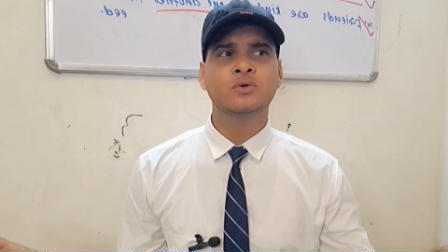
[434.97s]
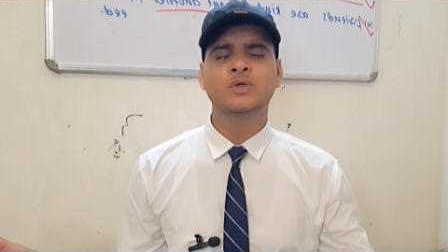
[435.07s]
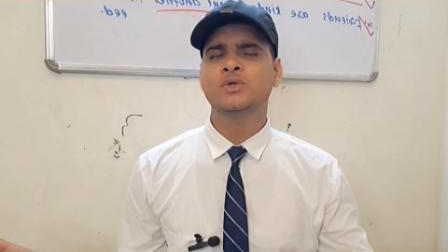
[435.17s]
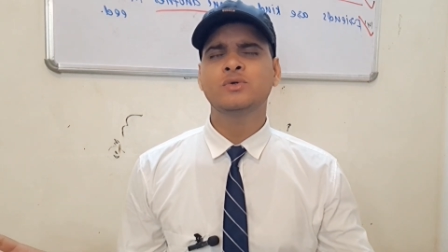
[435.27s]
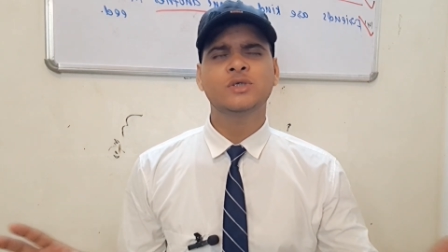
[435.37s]

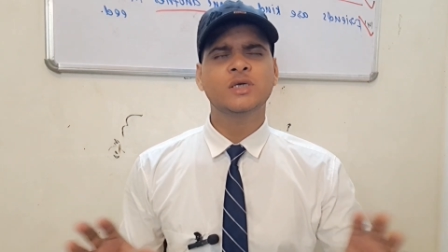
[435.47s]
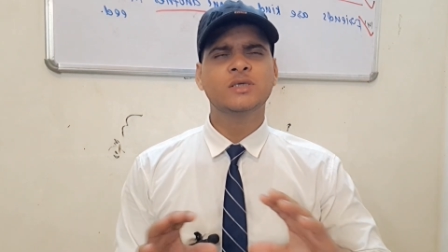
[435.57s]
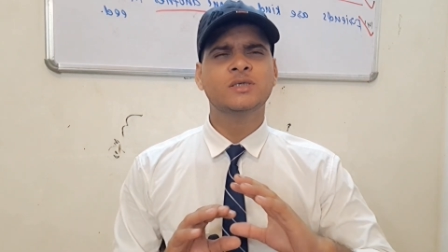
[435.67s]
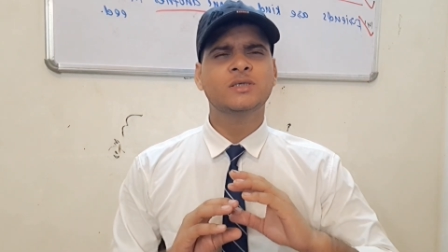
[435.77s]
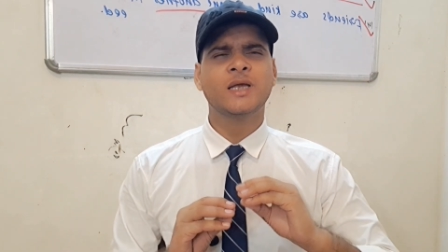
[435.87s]
So you
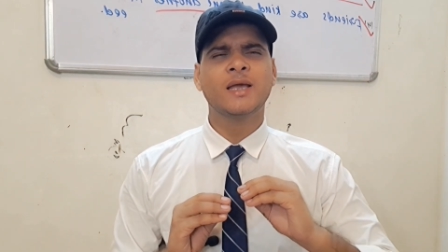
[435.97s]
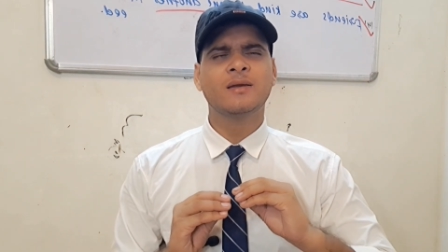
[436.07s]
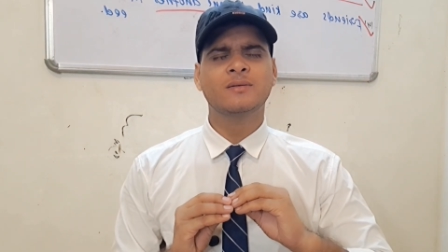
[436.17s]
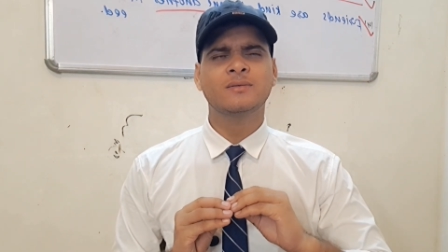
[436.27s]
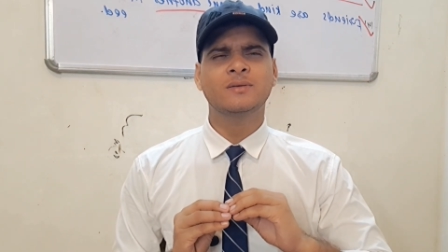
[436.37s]
just
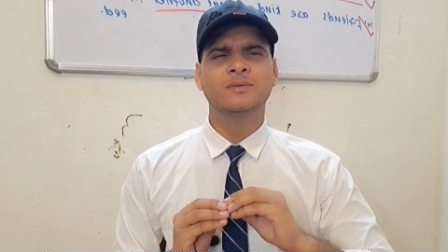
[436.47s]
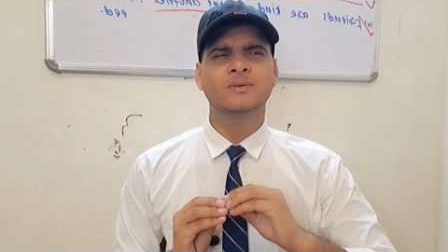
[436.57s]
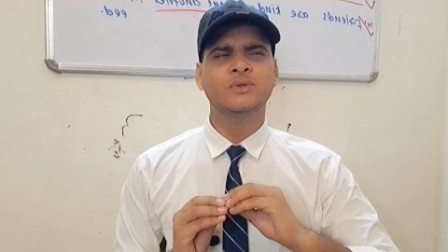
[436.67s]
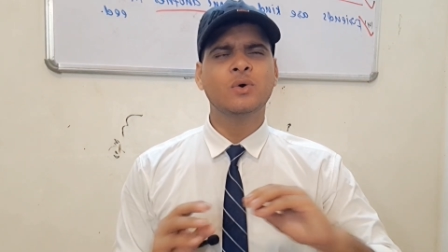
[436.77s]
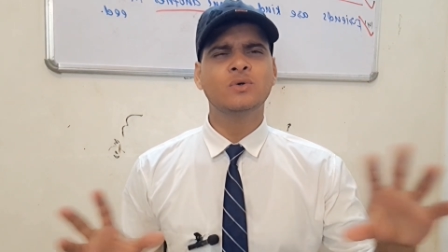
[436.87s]
take
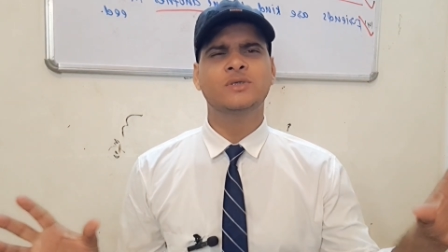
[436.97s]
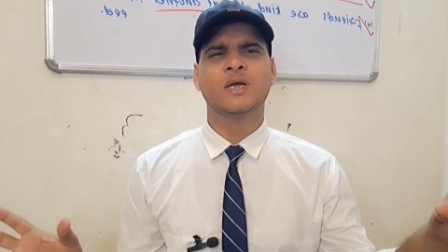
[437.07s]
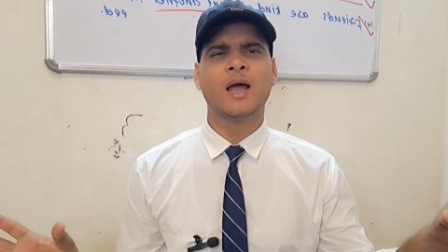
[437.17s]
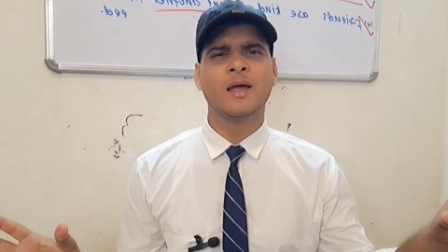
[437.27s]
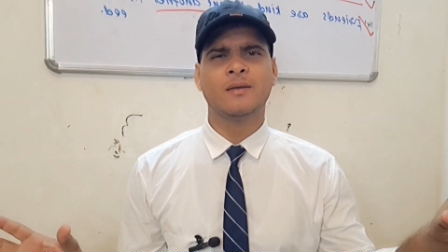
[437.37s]
no
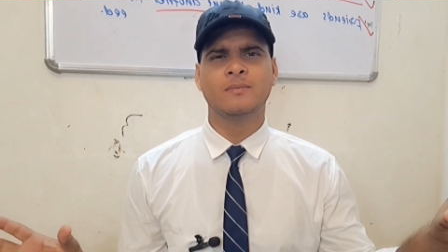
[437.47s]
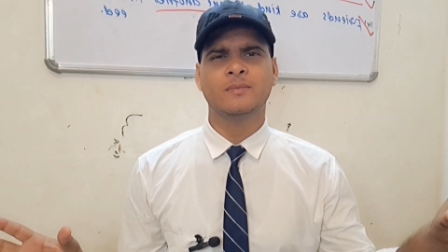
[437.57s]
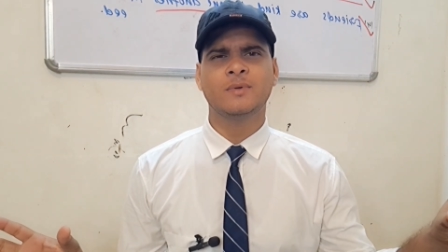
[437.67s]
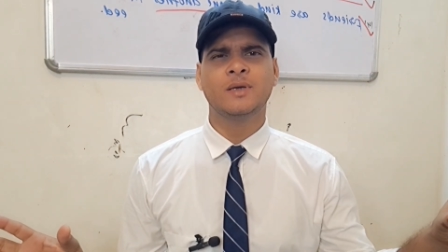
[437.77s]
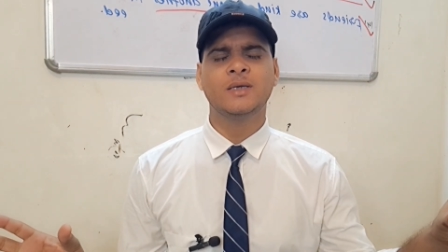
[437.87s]

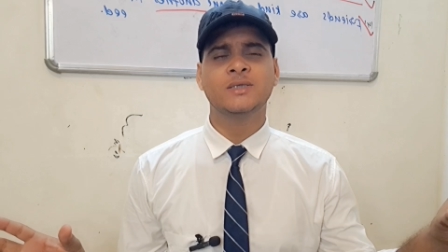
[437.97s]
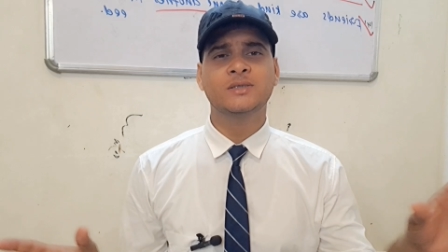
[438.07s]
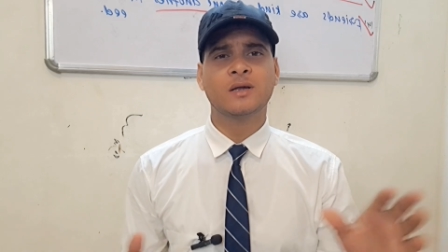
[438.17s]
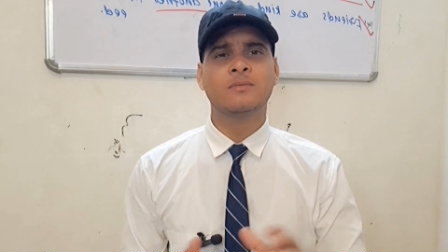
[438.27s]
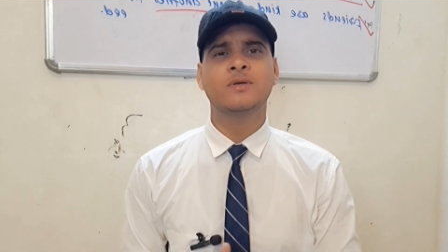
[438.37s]
time in
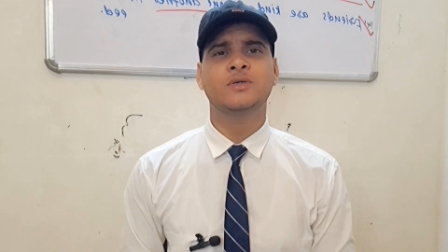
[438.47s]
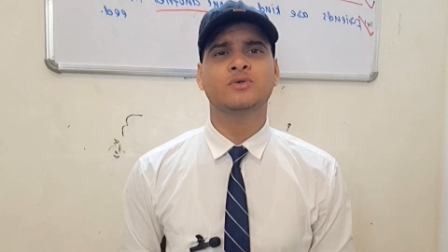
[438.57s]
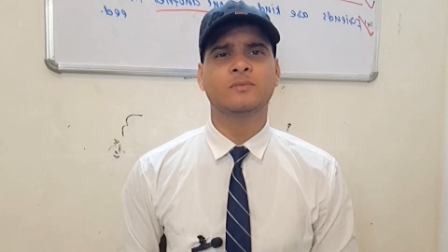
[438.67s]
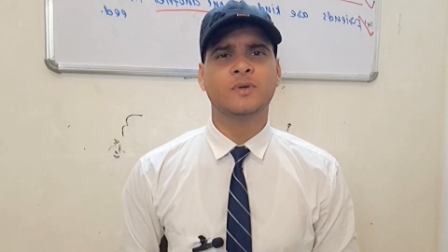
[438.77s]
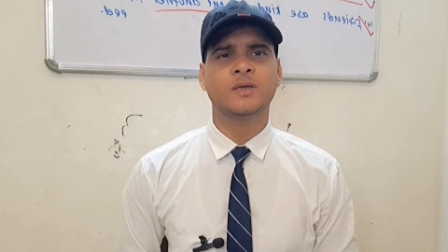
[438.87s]
serving
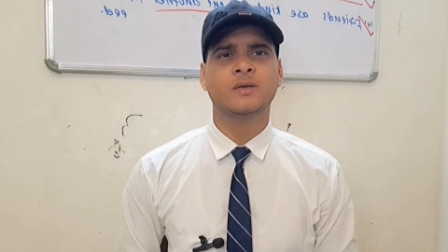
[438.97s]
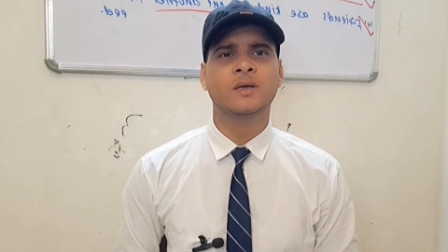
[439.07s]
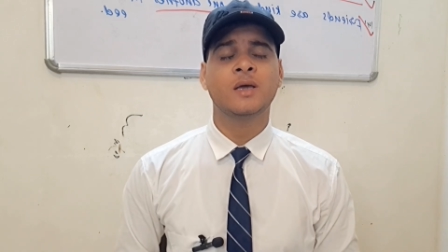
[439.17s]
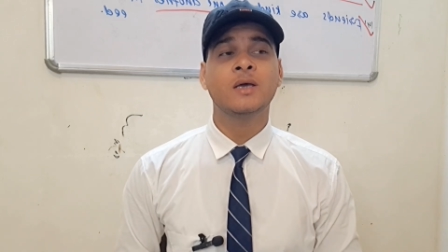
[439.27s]
to me.